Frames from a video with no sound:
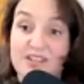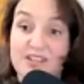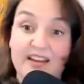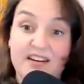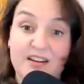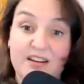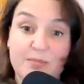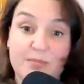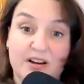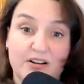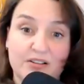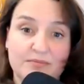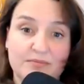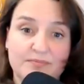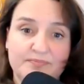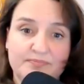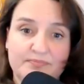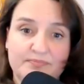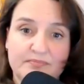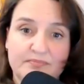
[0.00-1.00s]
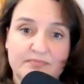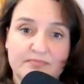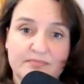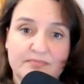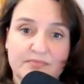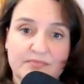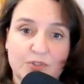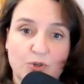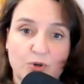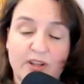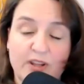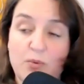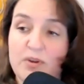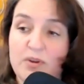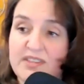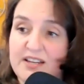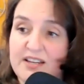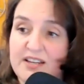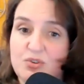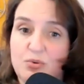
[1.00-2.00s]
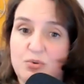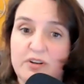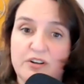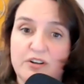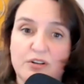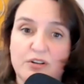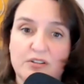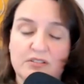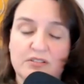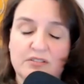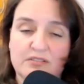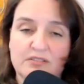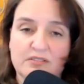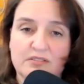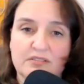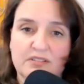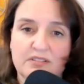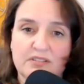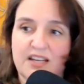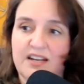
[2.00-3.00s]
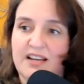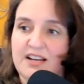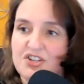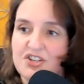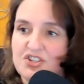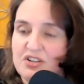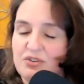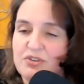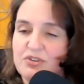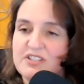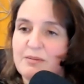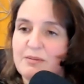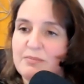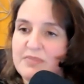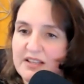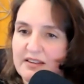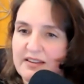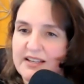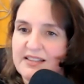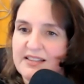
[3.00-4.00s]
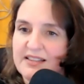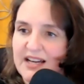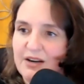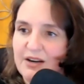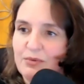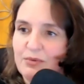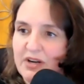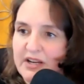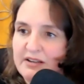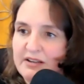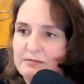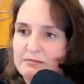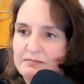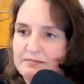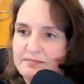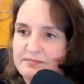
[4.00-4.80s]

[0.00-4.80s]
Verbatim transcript: like an email, or they want that Twitter connection or something like that, right?